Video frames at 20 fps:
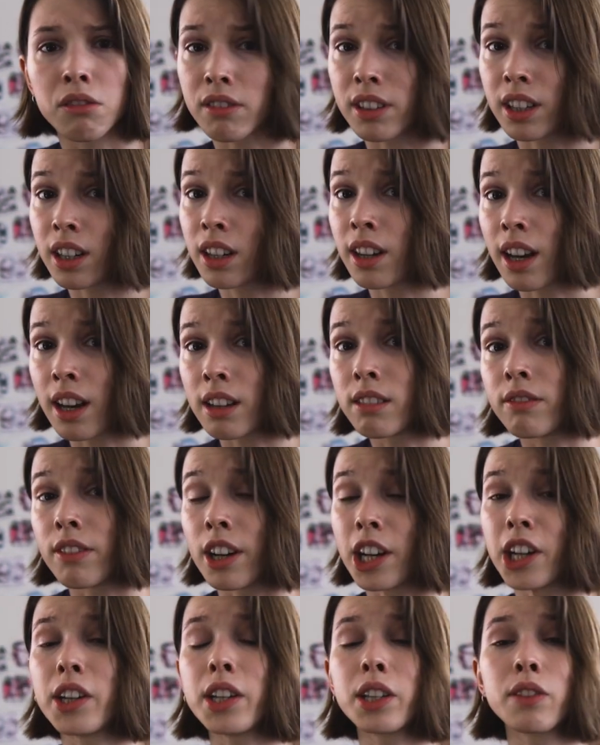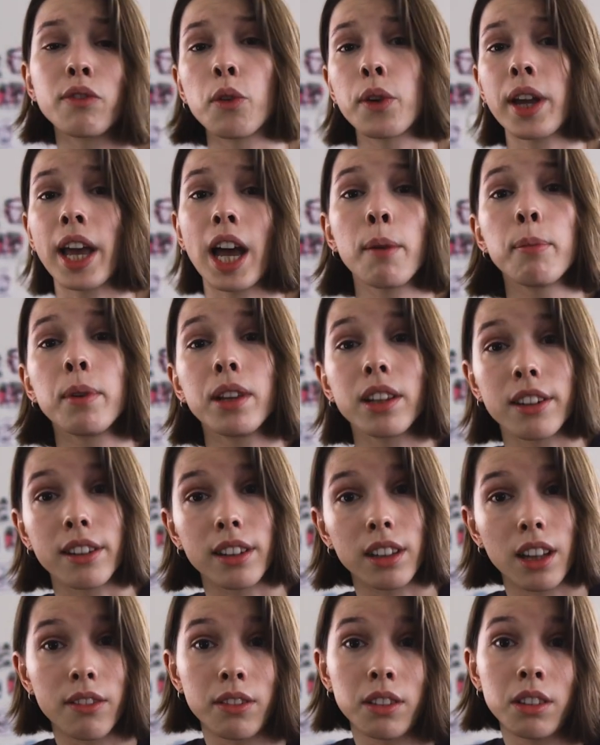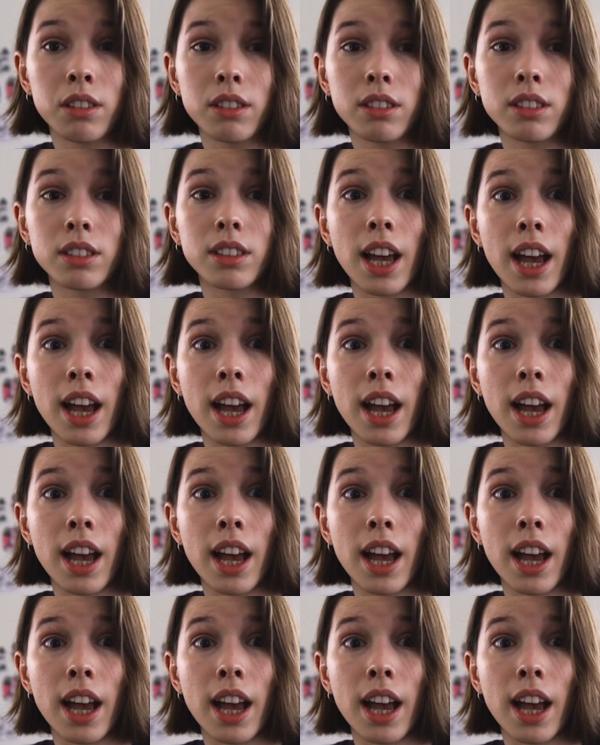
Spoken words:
written at various vocabulary levels